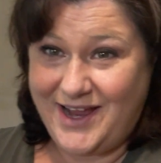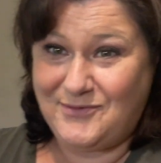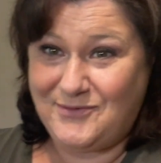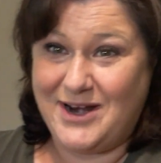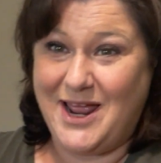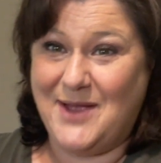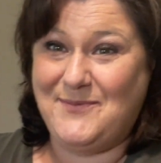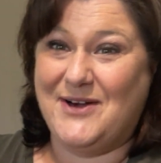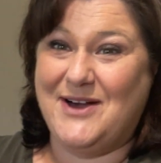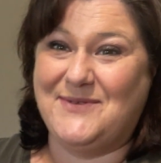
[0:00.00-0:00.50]

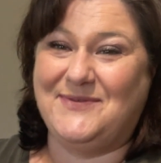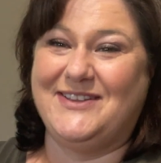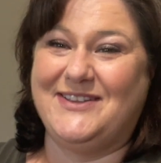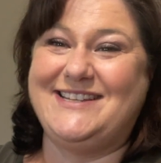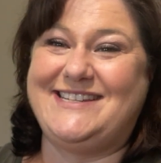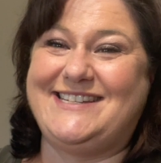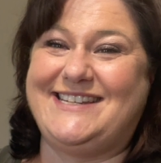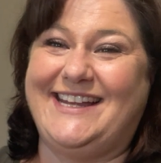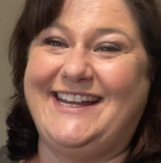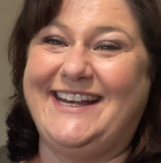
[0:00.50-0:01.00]
when I
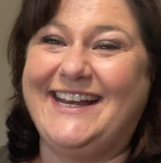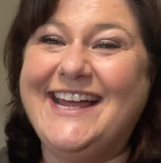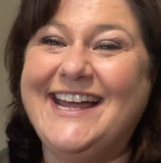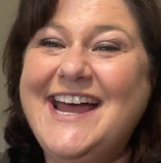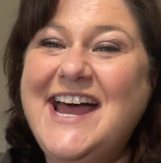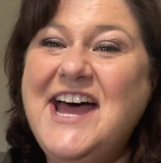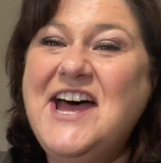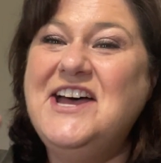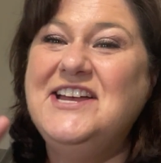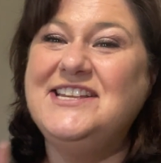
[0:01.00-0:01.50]
publish it.
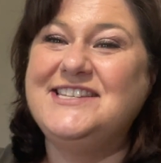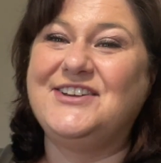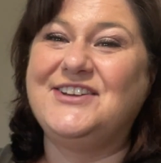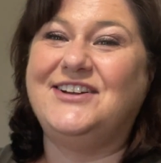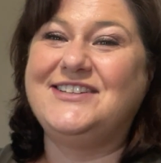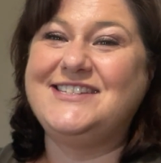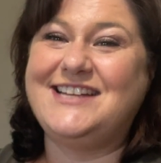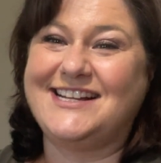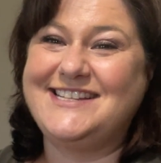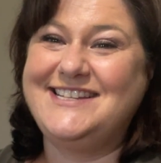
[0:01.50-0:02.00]
So
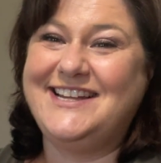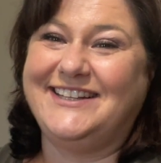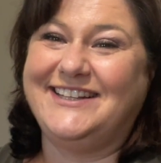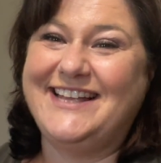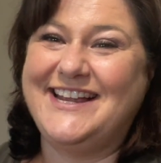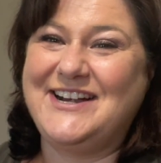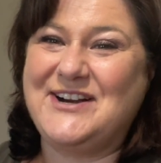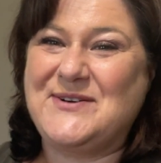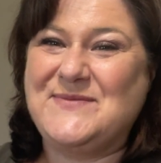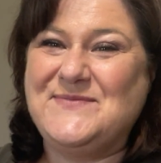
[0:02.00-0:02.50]
I'll talk to y'all
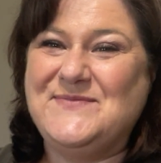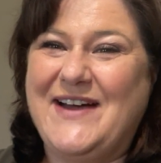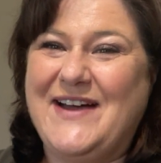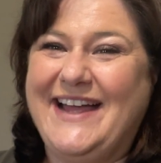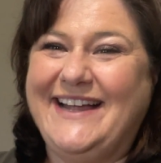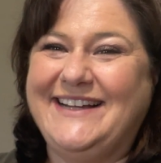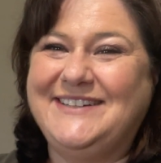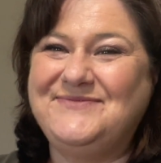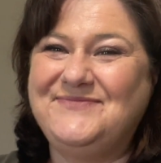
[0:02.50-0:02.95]
later. Bye.